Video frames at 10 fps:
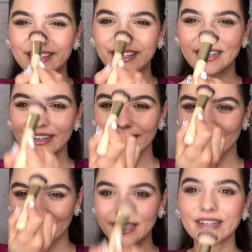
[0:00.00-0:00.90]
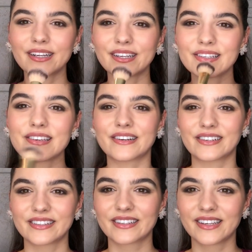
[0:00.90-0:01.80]
here, here, here.
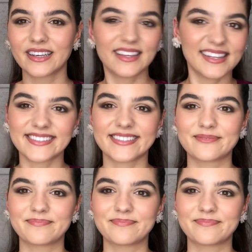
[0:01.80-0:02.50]
That's it.